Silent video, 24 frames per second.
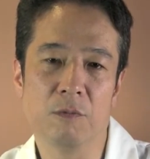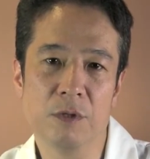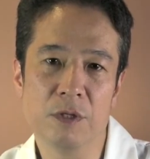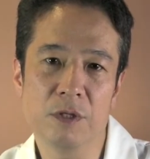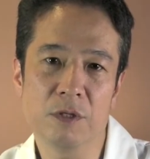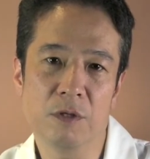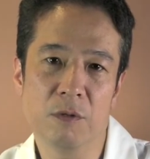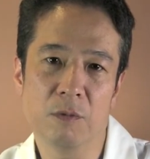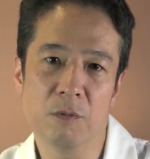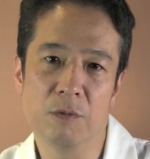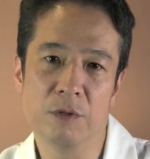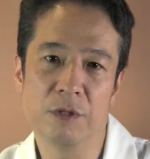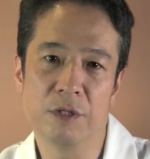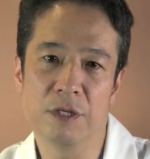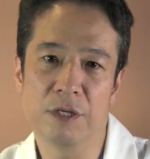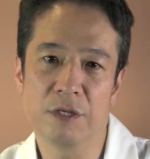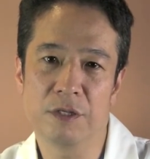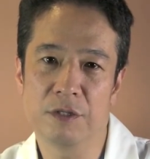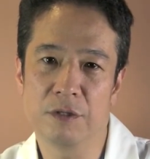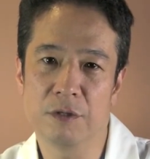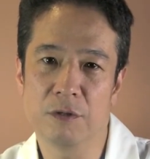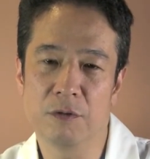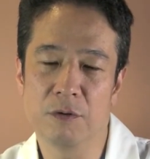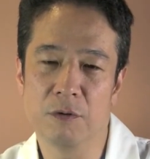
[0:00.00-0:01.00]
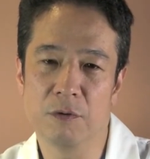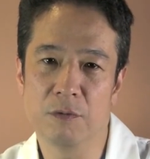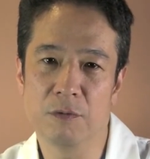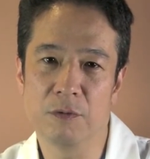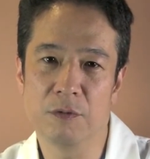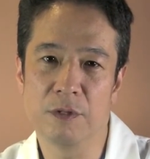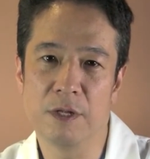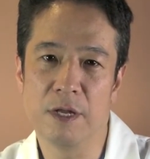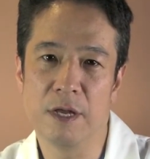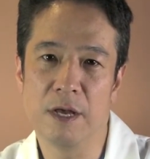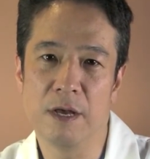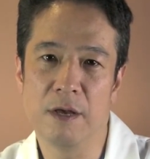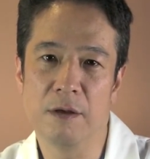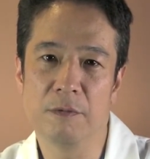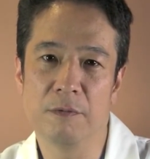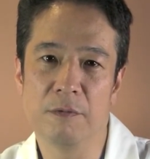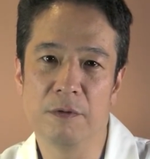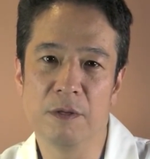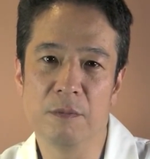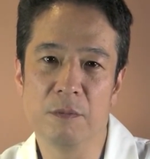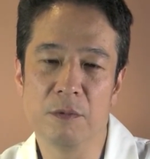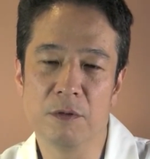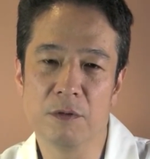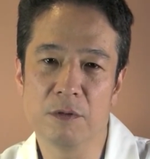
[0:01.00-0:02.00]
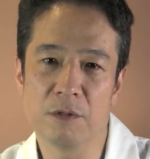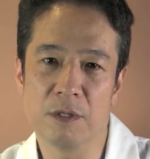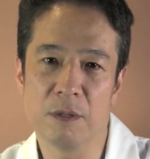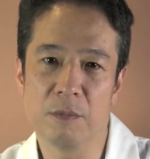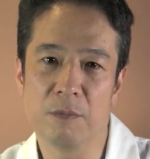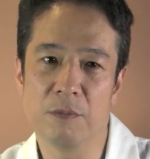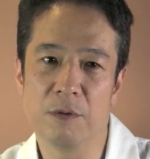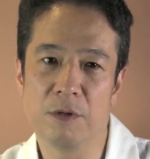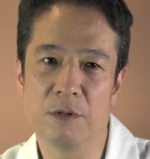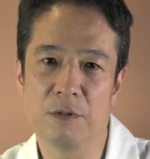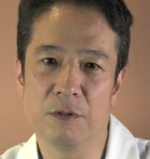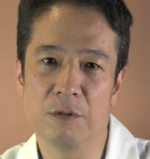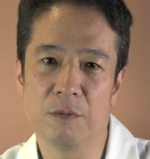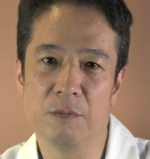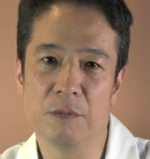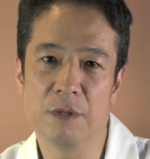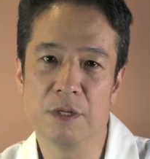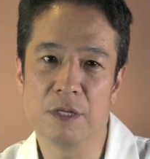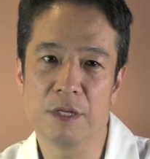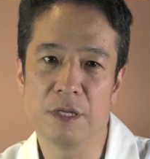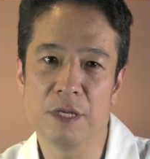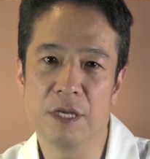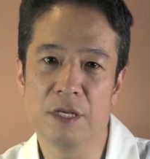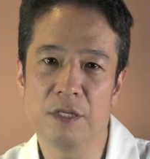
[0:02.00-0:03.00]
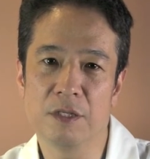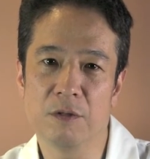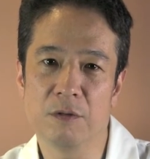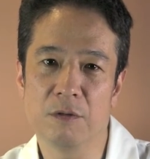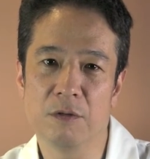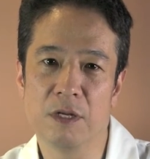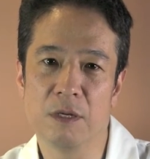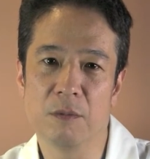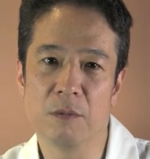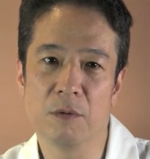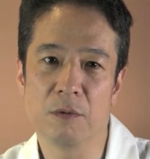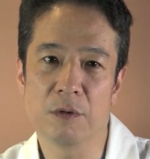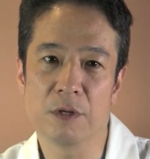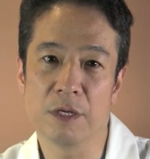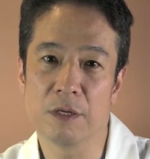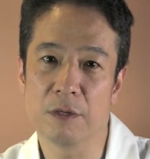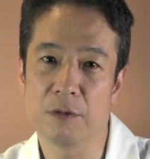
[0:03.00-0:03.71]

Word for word: risk of rejection goes down, the immunosuppression medication level